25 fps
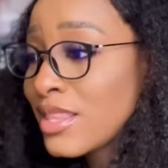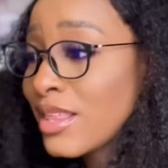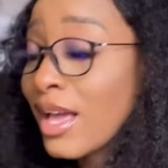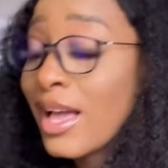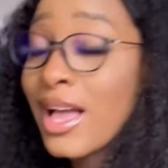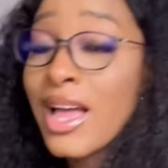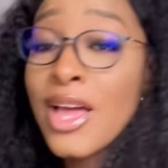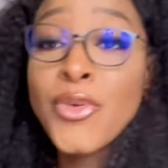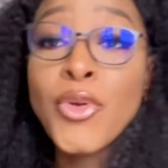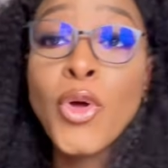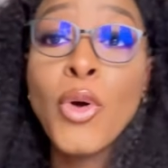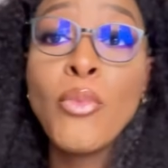that
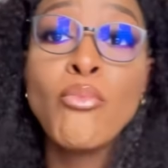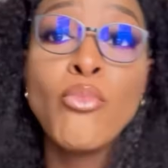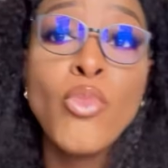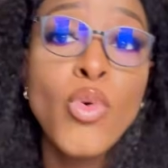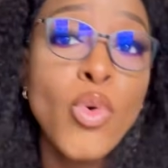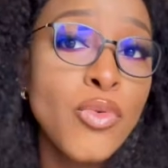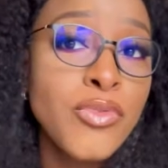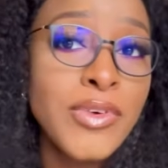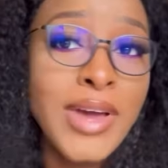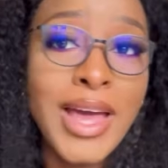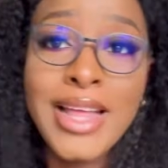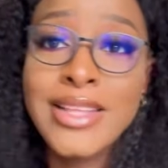cannot
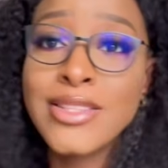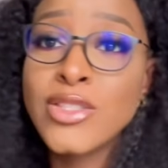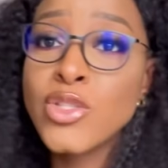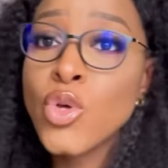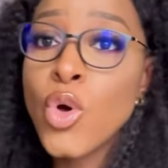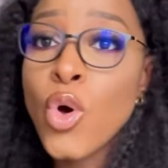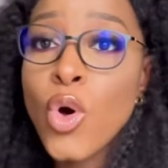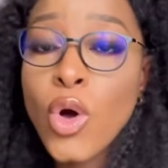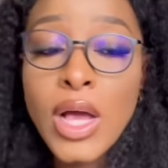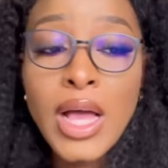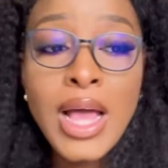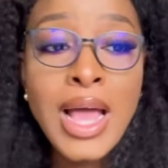move, can't
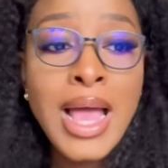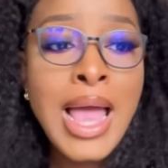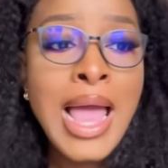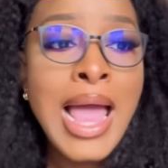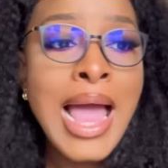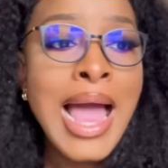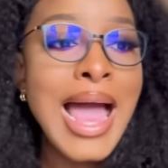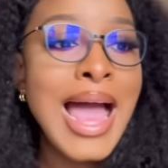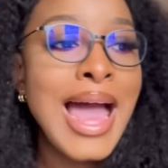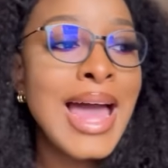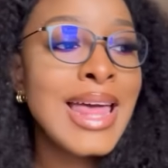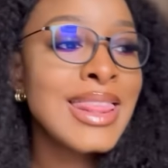talk,
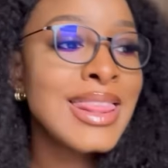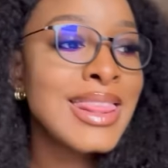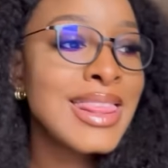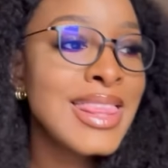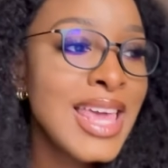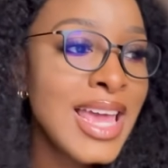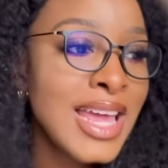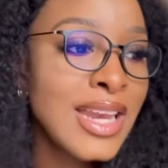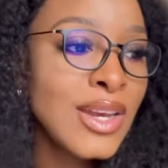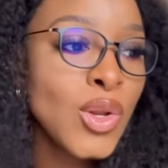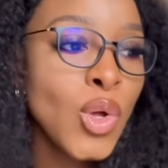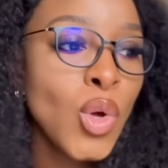and
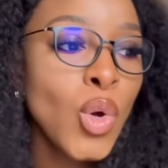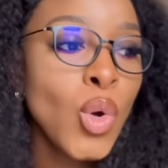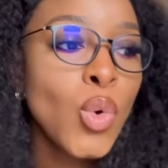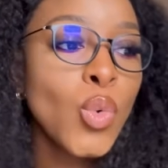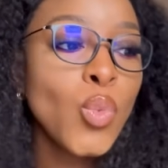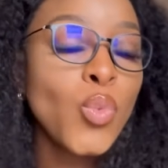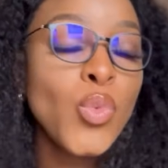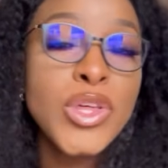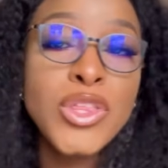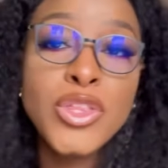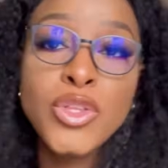then with